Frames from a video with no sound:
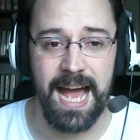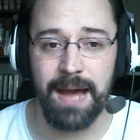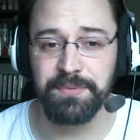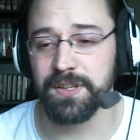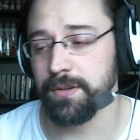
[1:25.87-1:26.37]

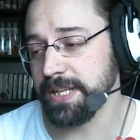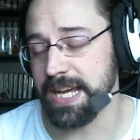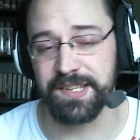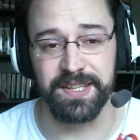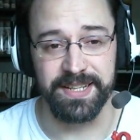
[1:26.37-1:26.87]

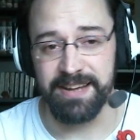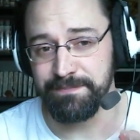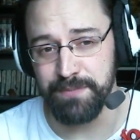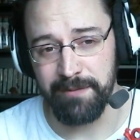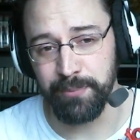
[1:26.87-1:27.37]
absolutely
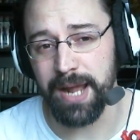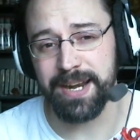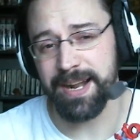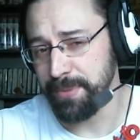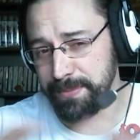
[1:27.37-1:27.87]
excellent. I've
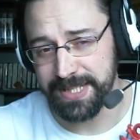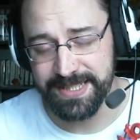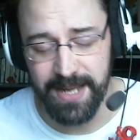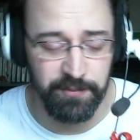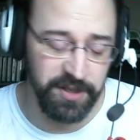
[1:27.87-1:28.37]
brought it up a
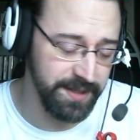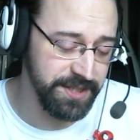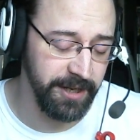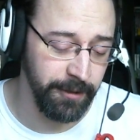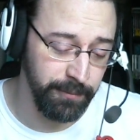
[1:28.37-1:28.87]
million times on the
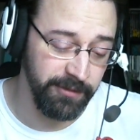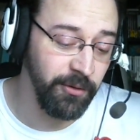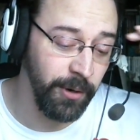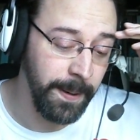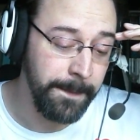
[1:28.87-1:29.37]
channel
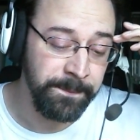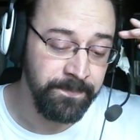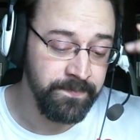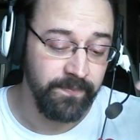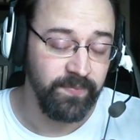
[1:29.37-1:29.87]
before.
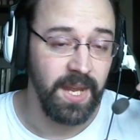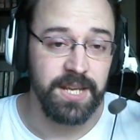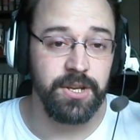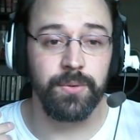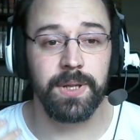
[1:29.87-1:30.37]

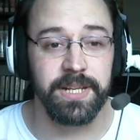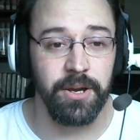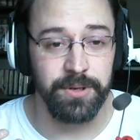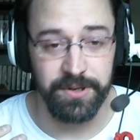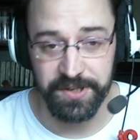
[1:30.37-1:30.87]
You really
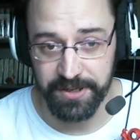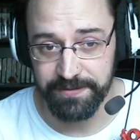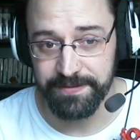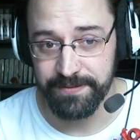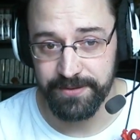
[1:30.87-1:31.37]
owe
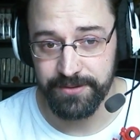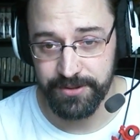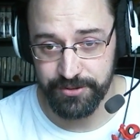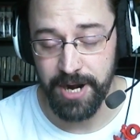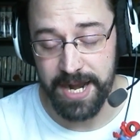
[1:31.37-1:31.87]
yourself
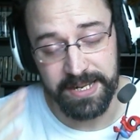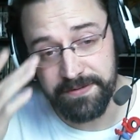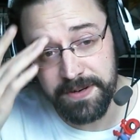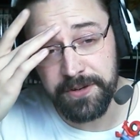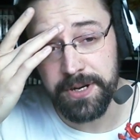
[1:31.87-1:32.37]
to try it.
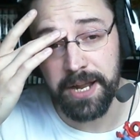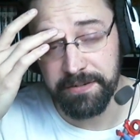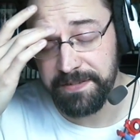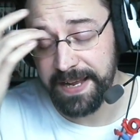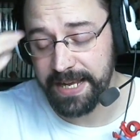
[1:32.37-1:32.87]
Even if you're not
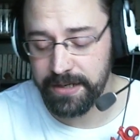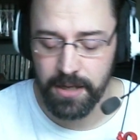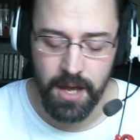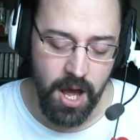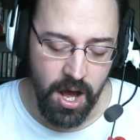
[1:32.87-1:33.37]
a fan
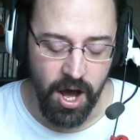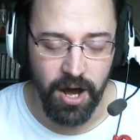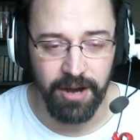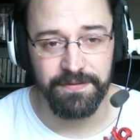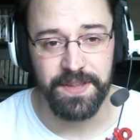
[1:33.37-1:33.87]

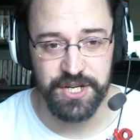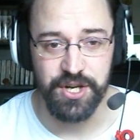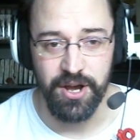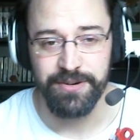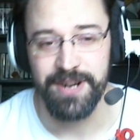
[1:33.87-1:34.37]
of the
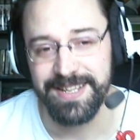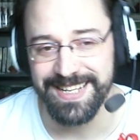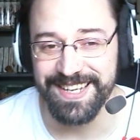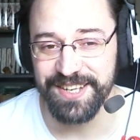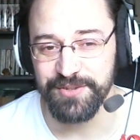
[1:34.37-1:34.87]
genre,
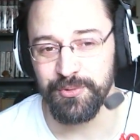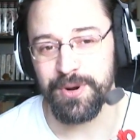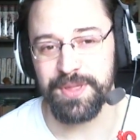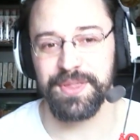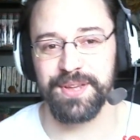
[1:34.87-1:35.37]
it is
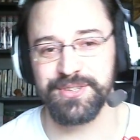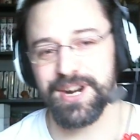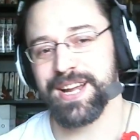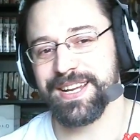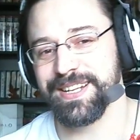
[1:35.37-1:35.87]
worth
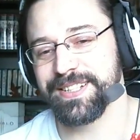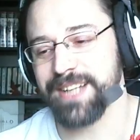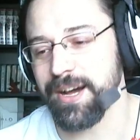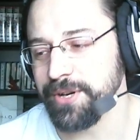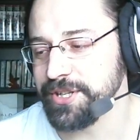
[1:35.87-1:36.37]
trying
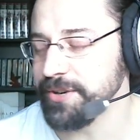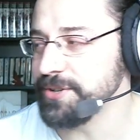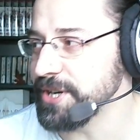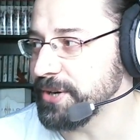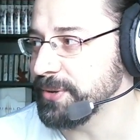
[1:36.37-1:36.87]
Katawa
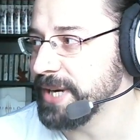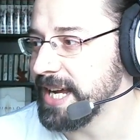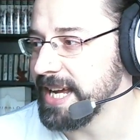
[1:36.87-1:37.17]
Shoujo.